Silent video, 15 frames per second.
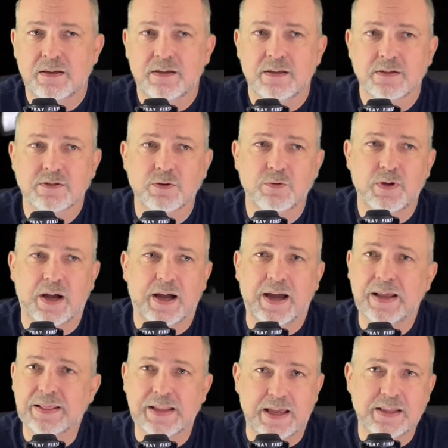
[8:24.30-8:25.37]
So
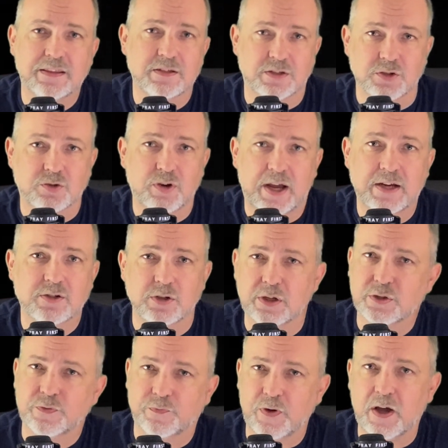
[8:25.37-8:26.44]
I like this attraction.
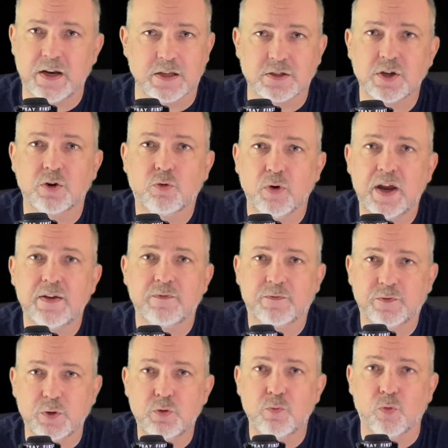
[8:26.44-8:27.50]
It's fun. It's a great
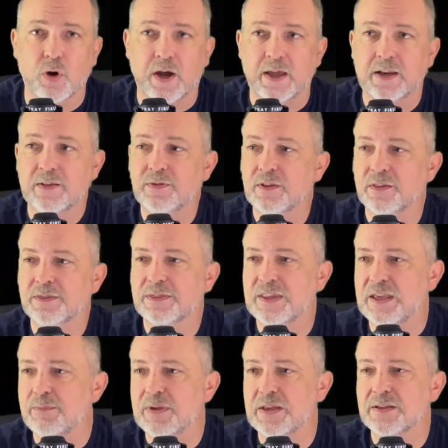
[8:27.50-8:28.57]
flume ride. And the
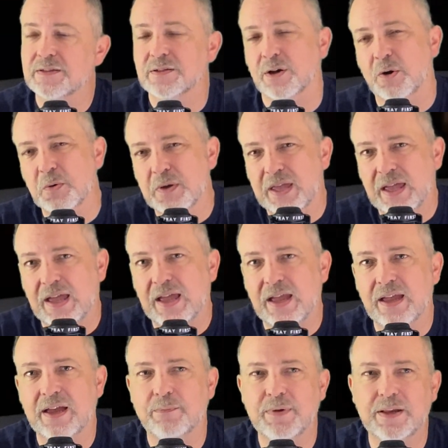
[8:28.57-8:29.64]
theming is
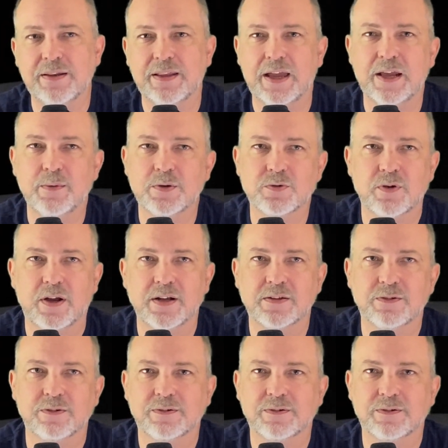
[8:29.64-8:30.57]
okay. I mean, the animatronics are